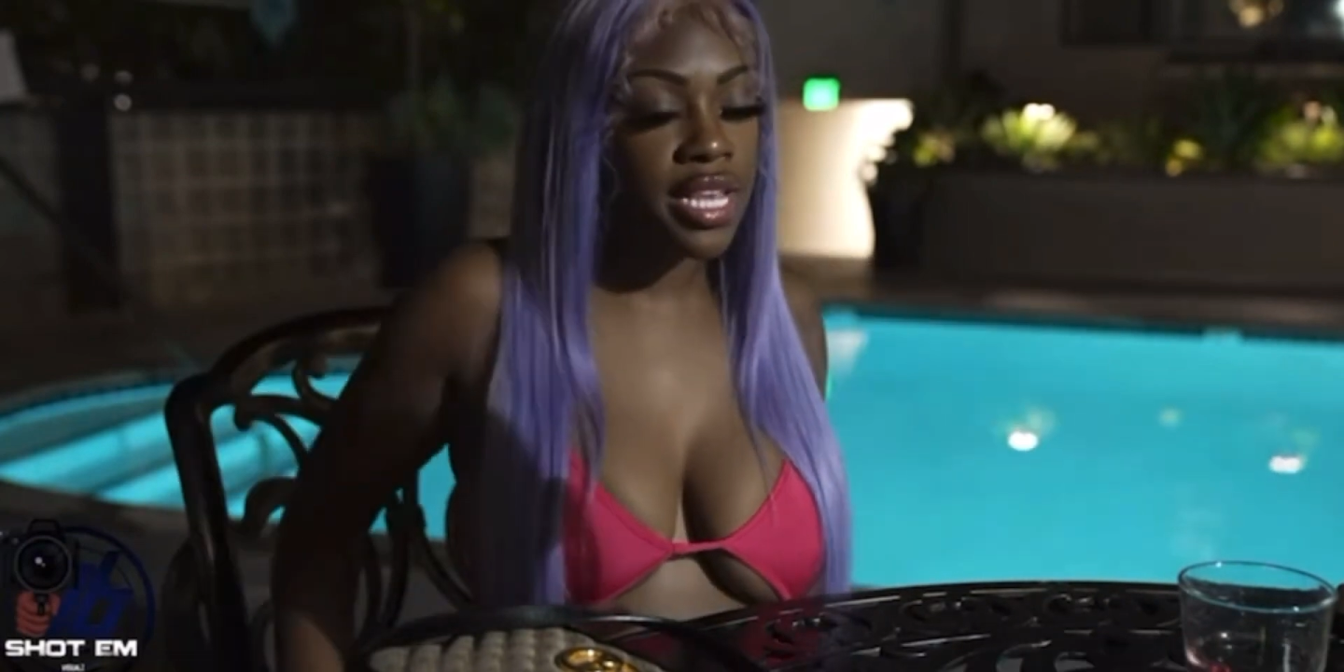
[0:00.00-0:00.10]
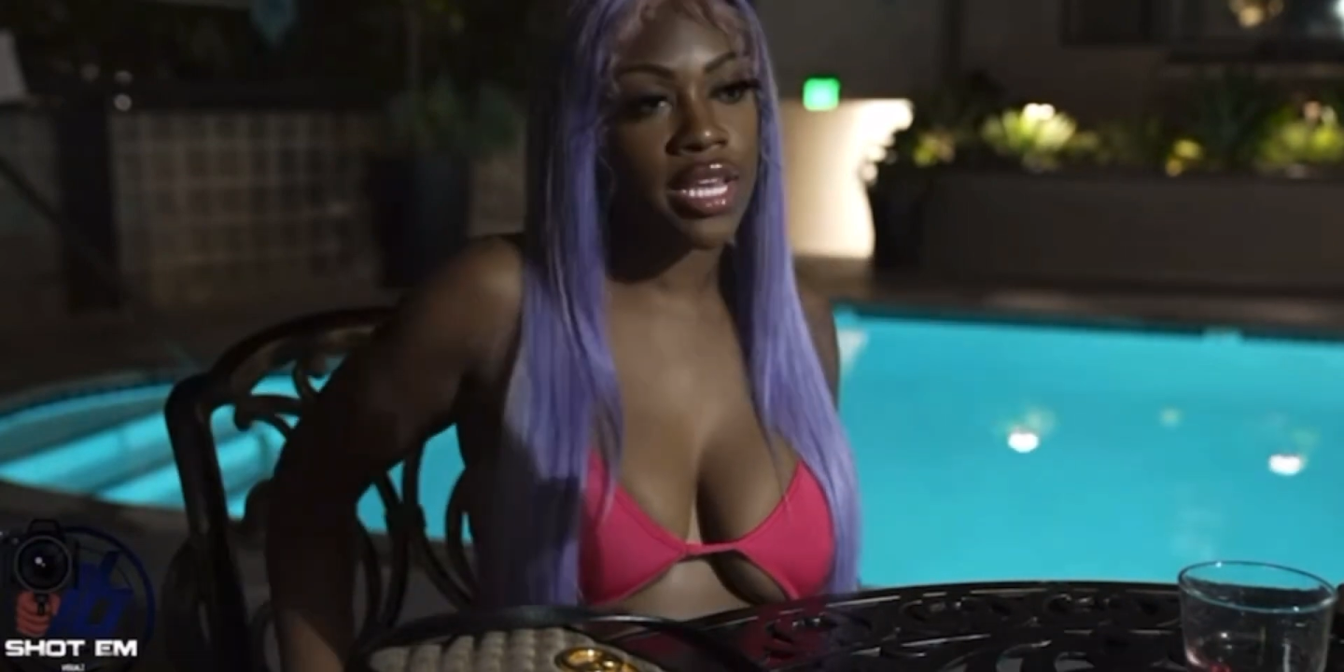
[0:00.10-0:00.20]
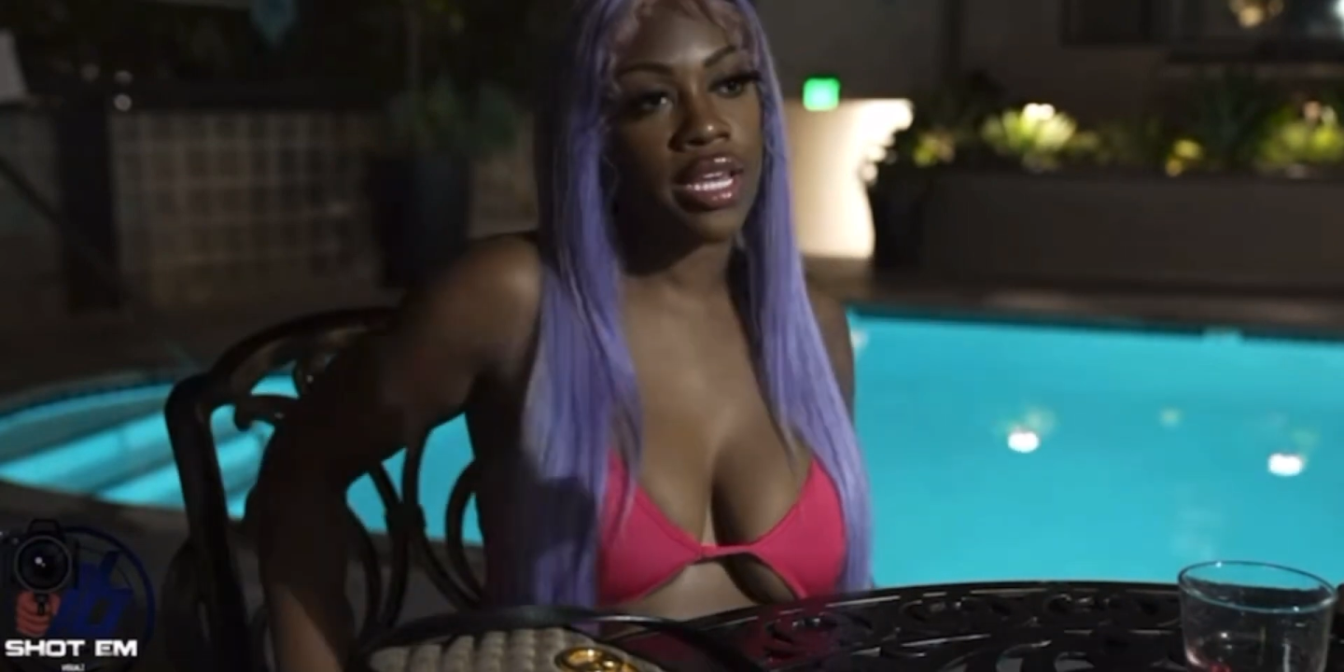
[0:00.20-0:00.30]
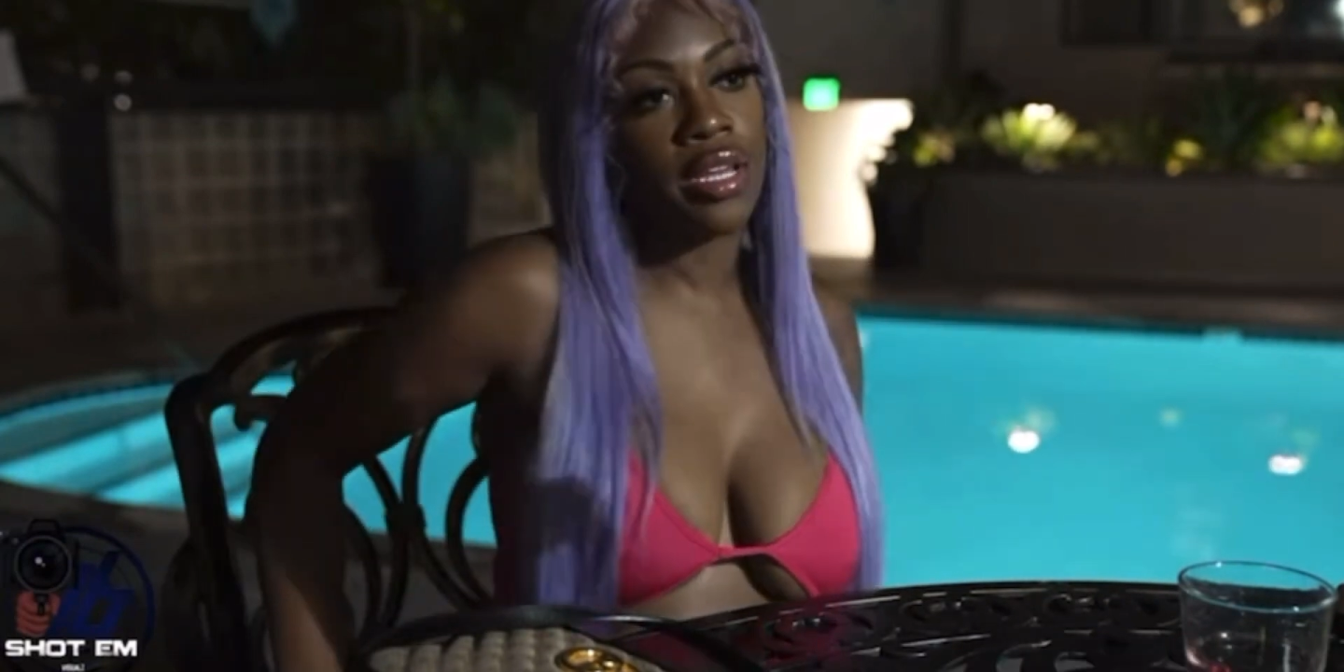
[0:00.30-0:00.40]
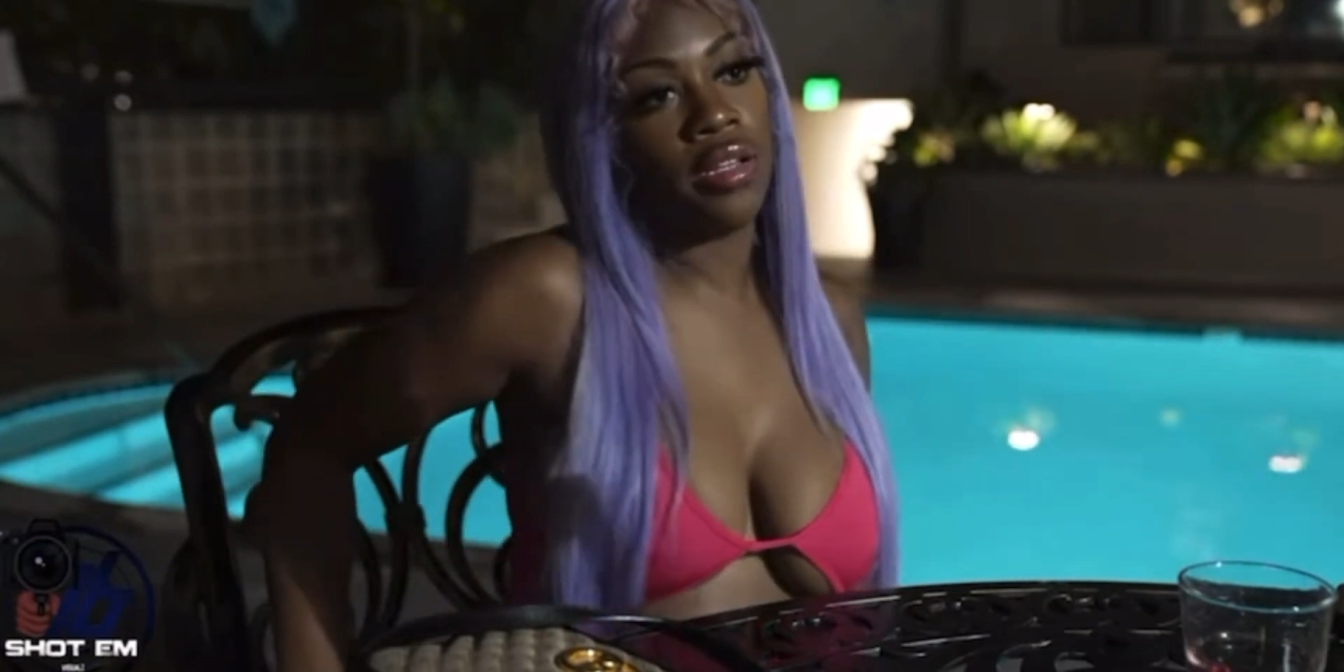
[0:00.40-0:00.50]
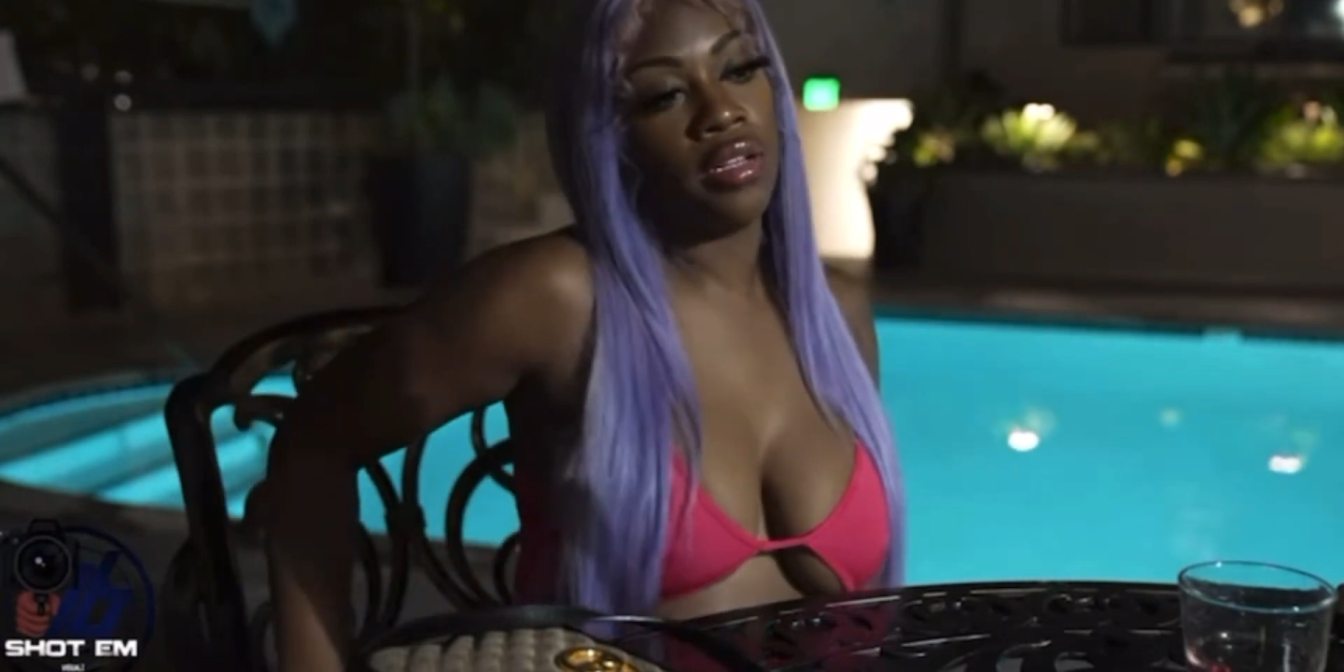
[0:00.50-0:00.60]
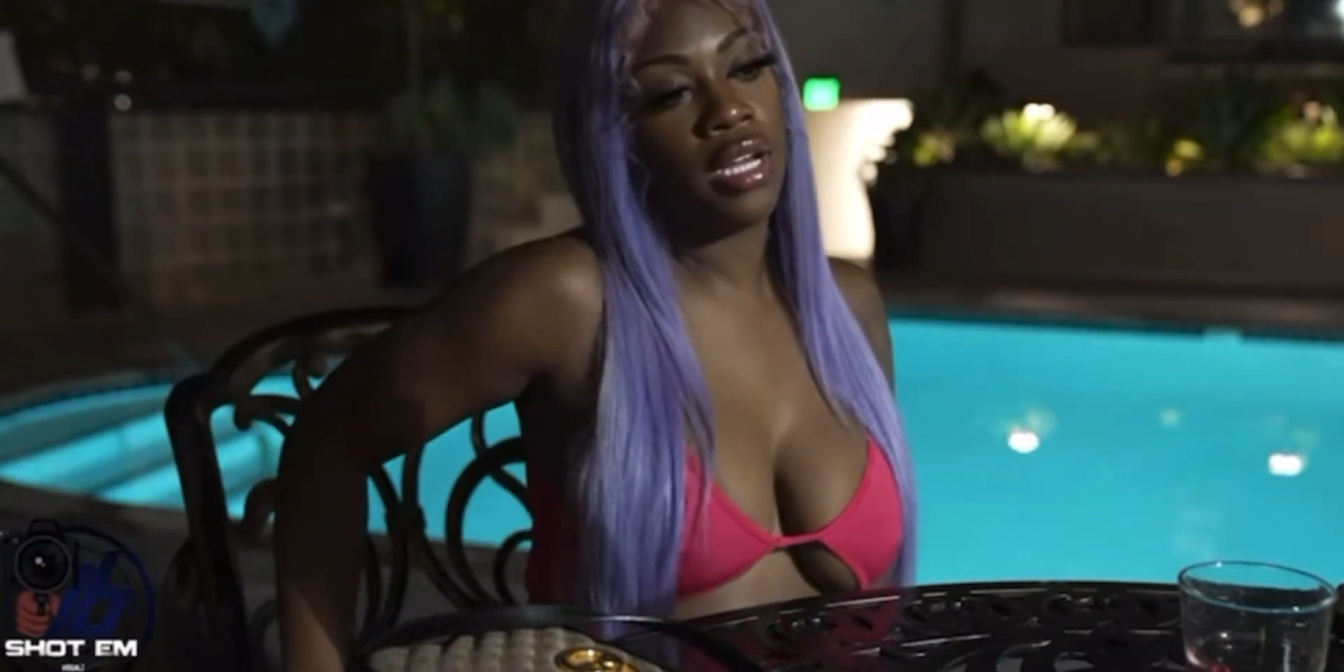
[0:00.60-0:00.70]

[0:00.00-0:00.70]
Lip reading: it.